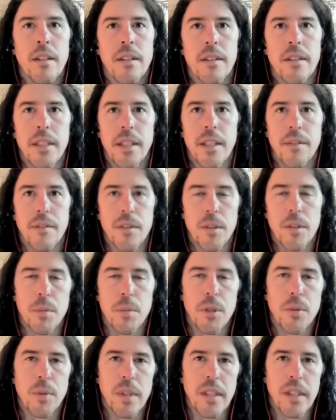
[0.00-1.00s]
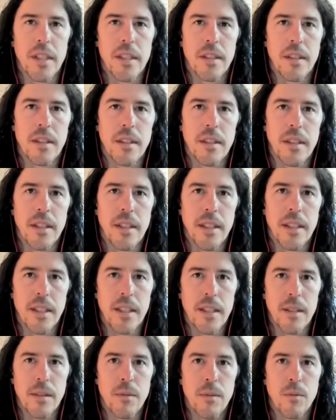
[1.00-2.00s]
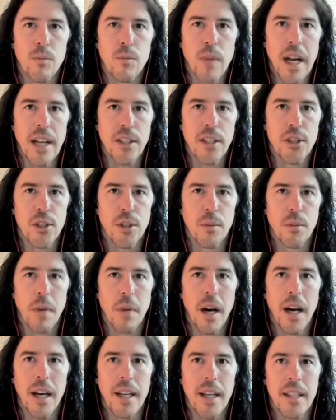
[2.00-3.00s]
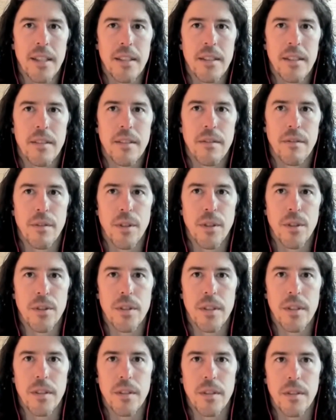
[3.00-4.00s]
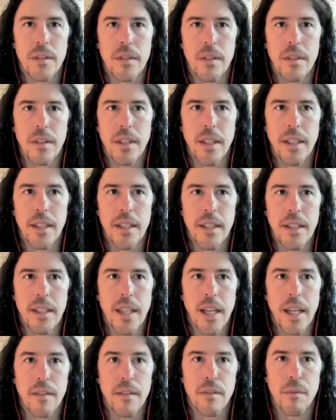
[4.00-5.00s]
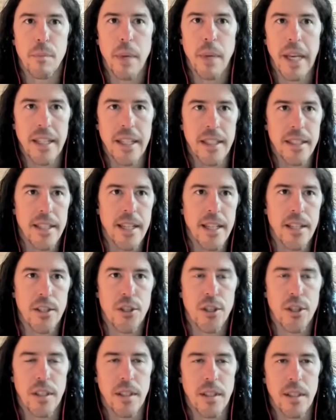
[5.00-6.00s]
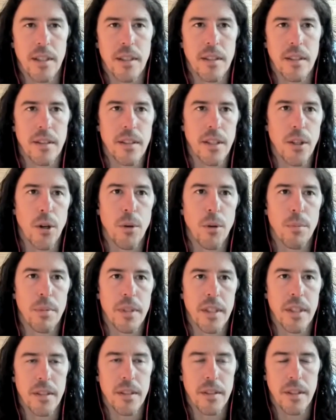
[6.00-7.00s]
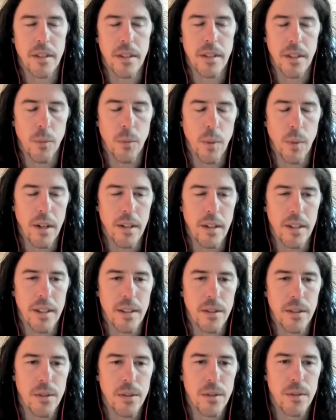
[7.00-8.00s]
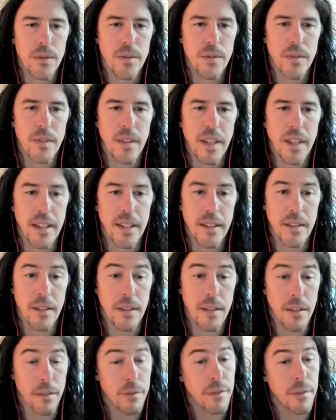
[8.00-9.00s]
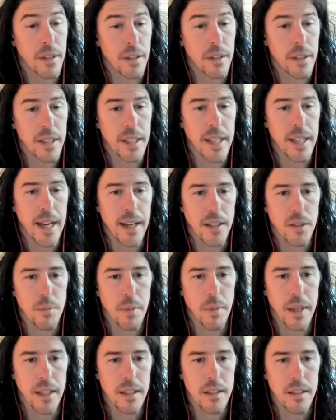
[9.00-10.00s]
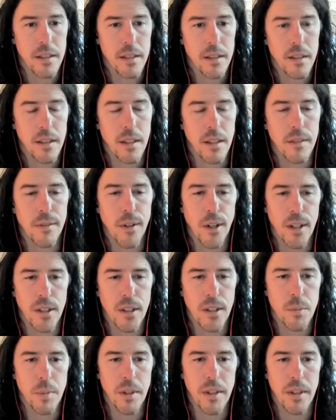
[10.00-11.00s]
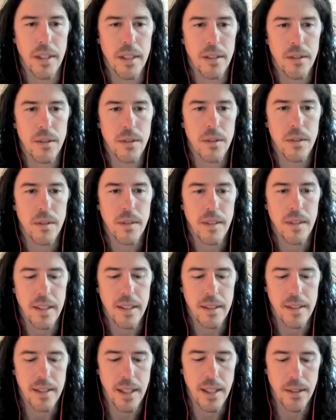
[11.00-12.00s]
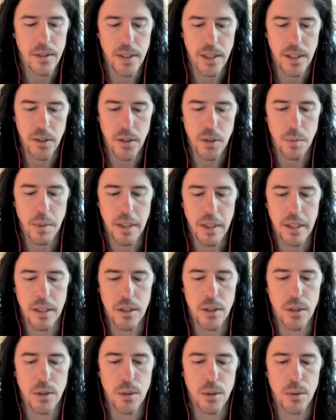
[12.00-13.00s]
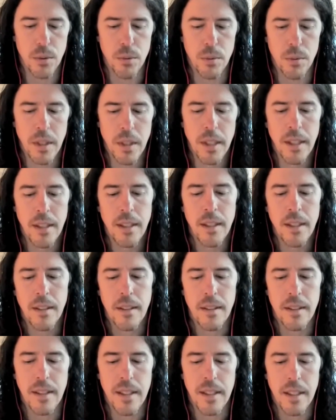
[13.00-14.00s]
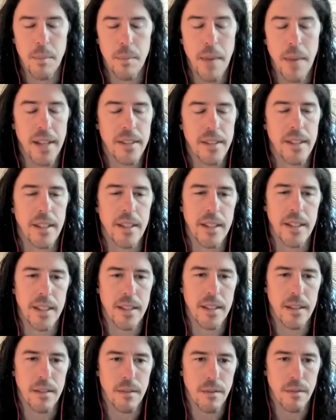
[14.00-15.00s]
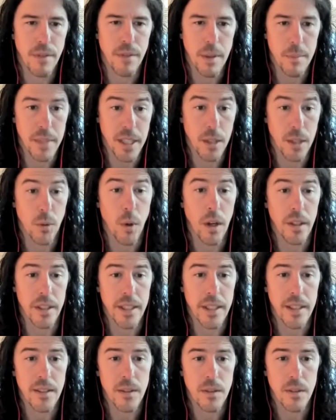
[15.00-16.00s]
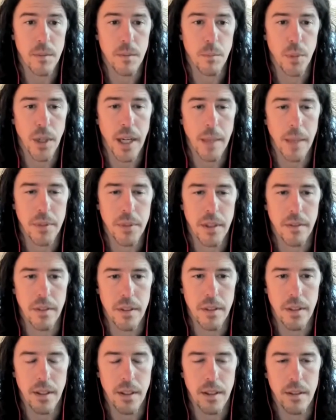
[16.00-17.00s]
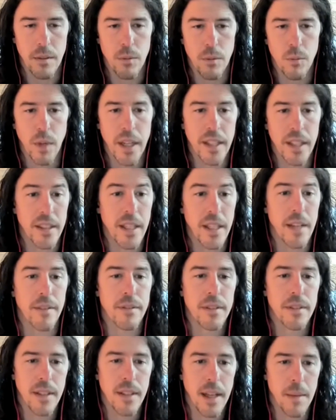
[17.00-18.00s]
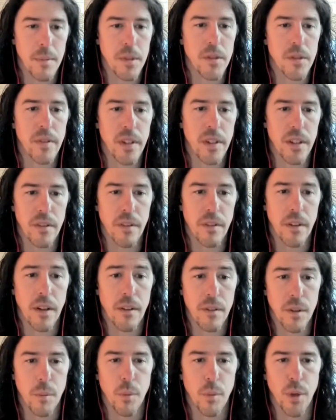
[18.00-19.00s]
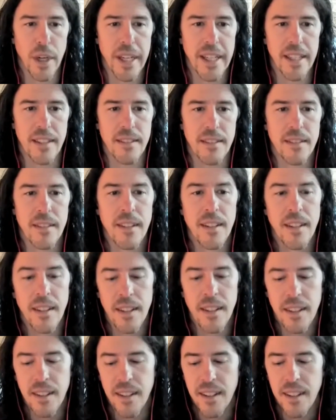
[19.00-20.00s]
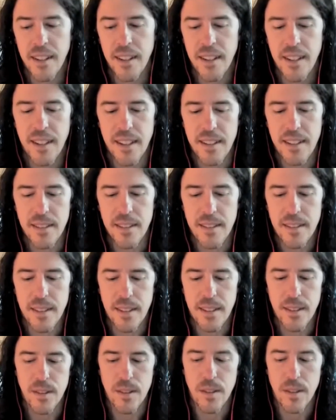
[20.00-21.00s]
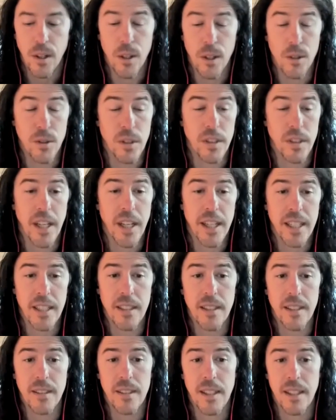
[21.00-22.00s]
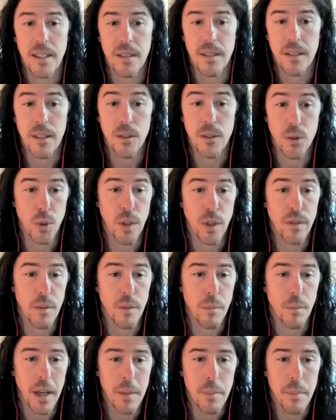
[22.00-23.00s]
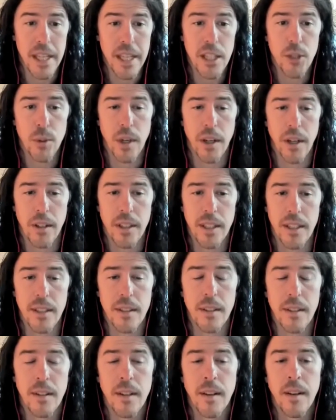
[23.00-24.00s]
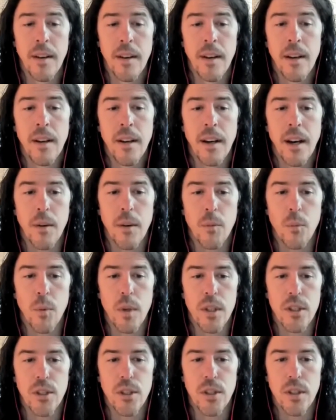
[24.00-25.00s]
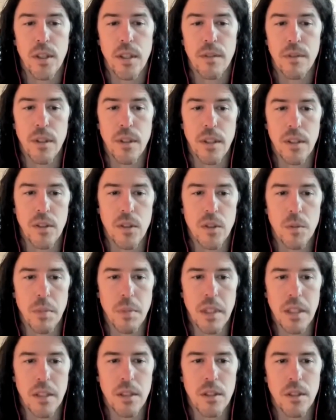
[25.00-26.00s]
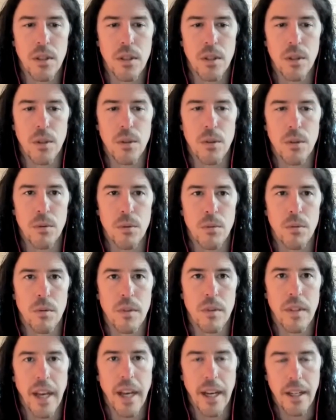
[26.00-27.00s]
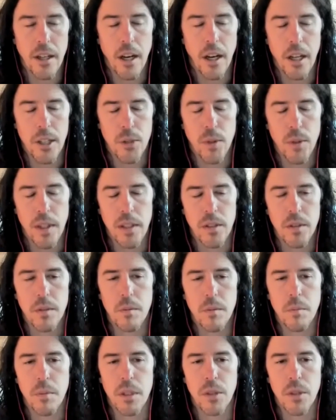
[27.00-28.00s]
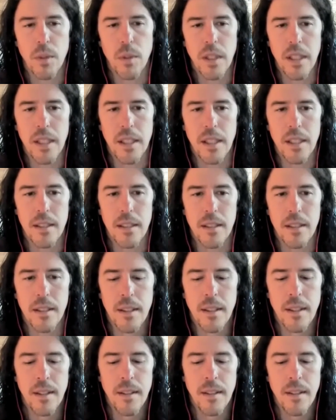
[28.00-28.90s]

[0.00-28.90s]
the difference between the rational mind versus the kind of paying attention and the openness and the awareness and the feeling aspect of our experience, it sounds like you're speaking to the masculine and feminine qualities, and perhaps even the right and left hemisphere of the brain. And since our society these days is driven by patriarchy, I wonder if you could speak to that contrast between